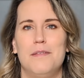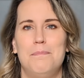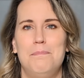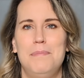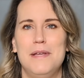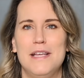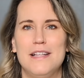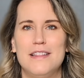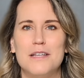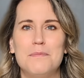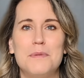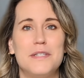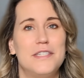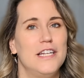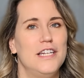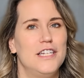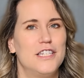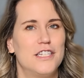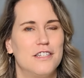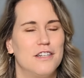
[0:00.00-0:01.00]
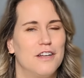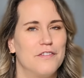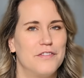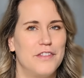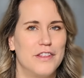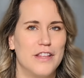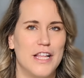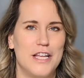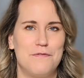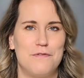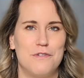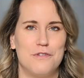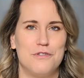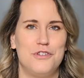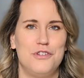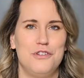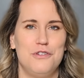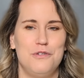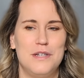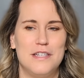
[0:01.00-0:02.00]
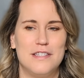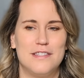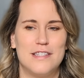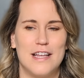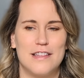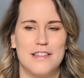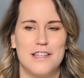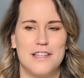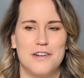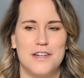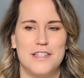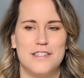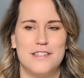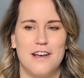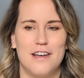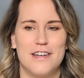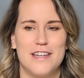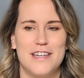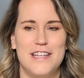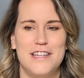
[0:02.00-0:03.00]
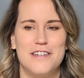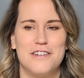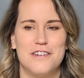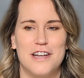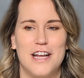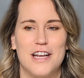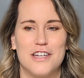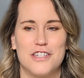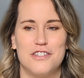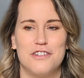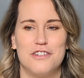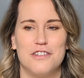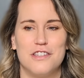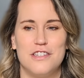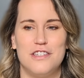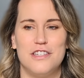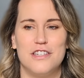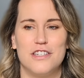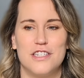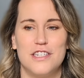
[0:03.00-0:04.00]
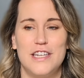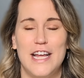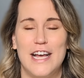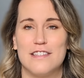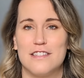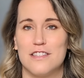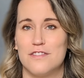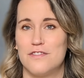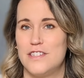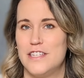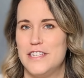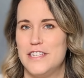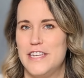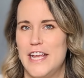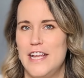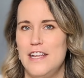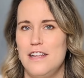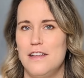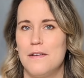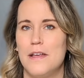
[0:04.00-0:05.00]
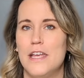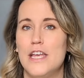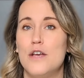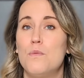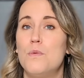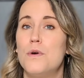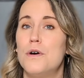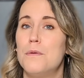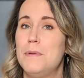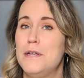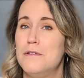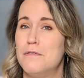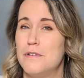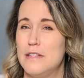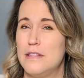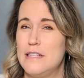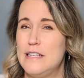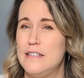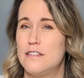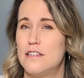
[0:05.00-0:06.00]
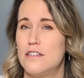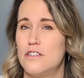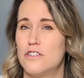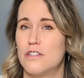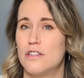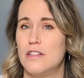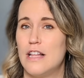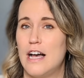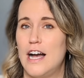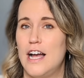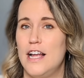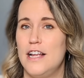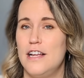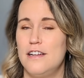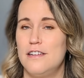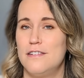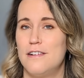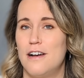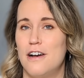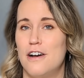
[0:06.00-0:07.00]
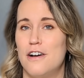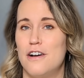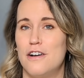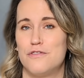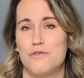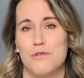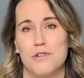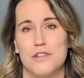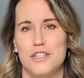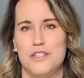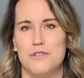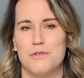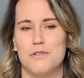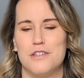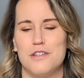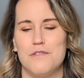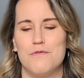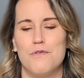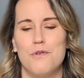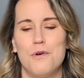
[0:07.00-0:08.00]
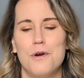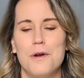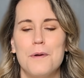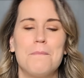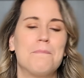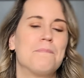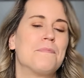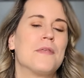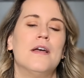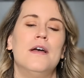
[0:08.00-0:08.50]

The big limitation of the Light Phone 2 is that there is not an international edition as of today. It will be released in July of 2024.